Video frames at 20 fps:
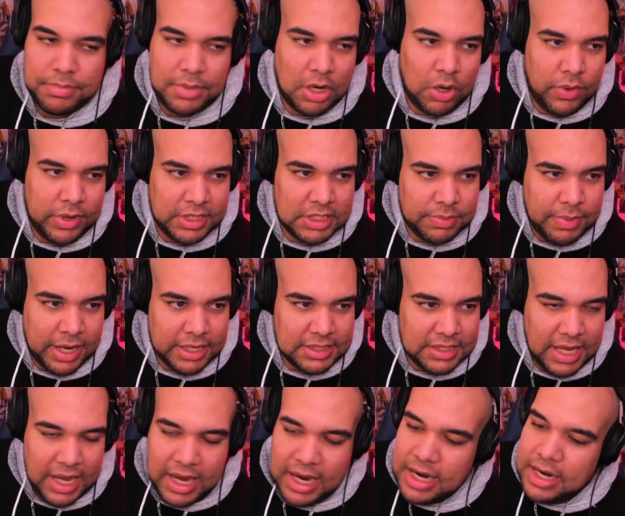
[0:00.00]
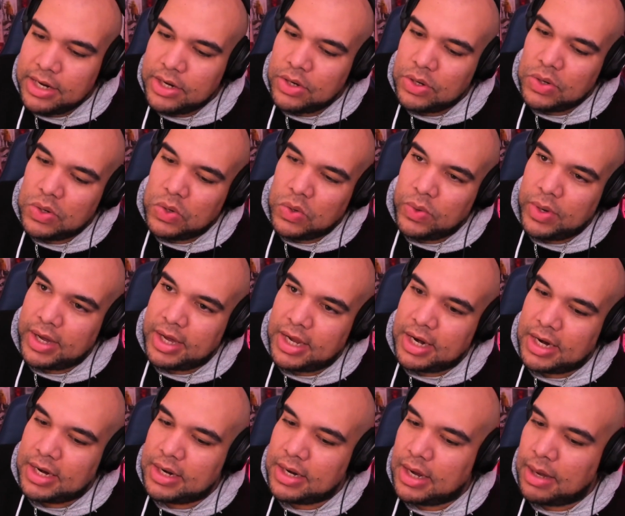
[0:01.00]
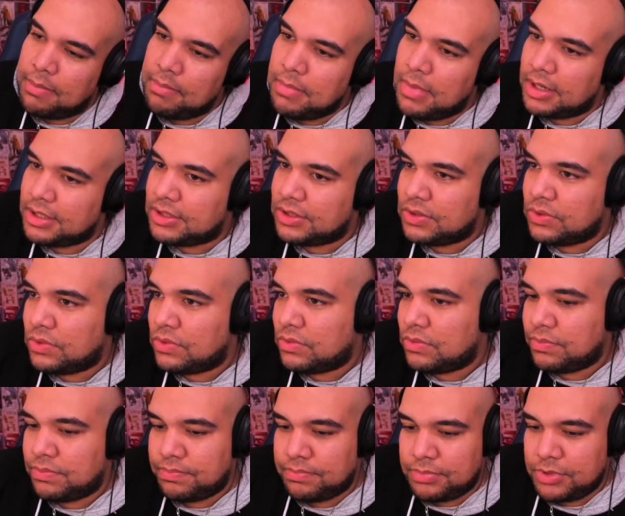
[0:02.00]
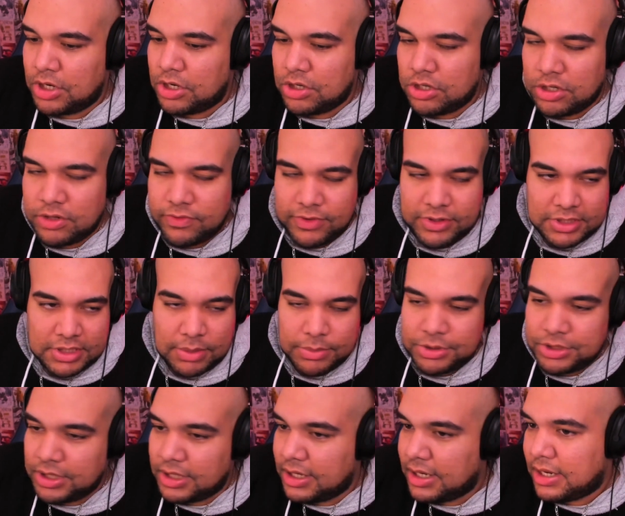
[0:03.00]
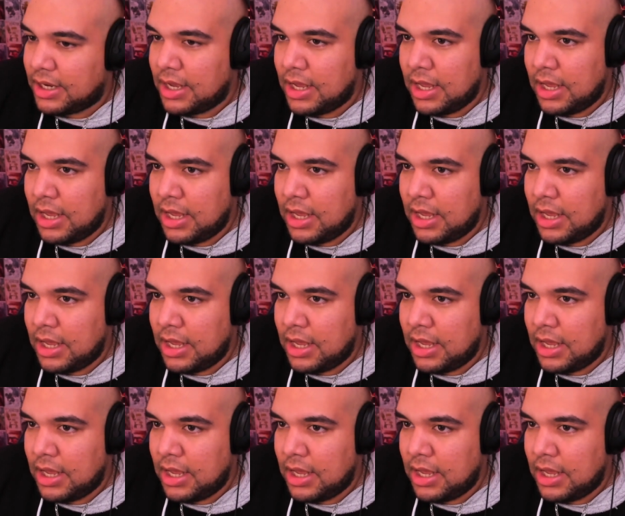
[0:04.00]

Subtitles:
blowing Spike's candle and hustle curve or some shit.